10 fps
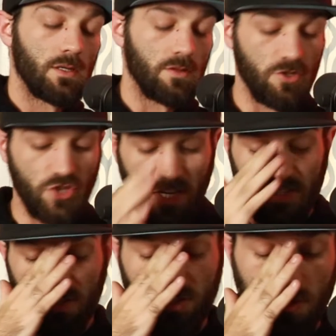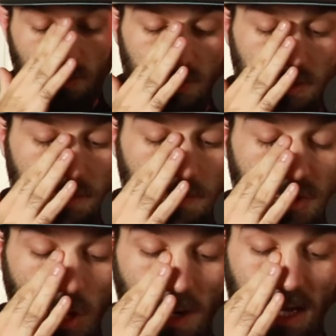The chase ensues.
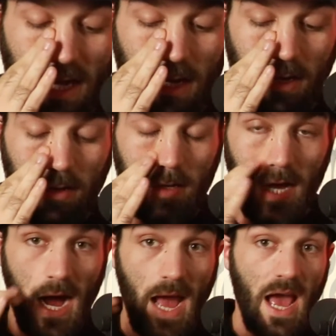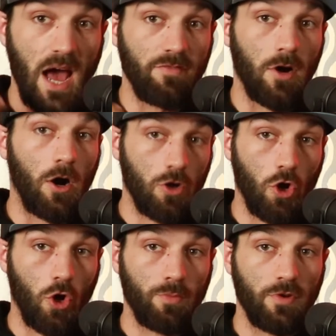So again, I have
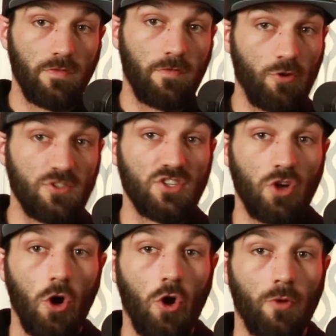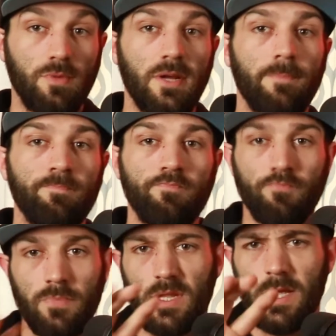unarmed versus armed.
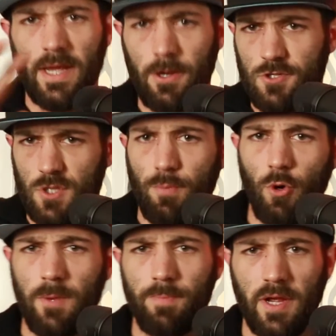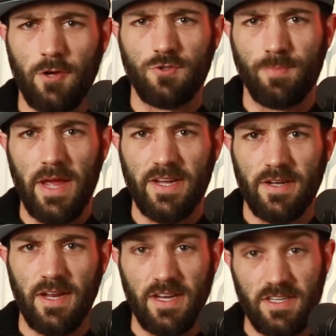Here's the point Binger's
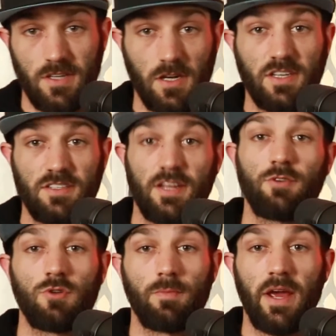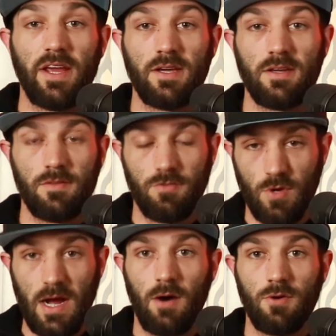making, and he's going to continue to make
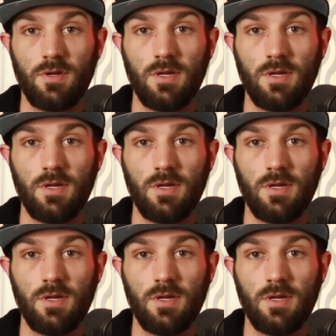throughout.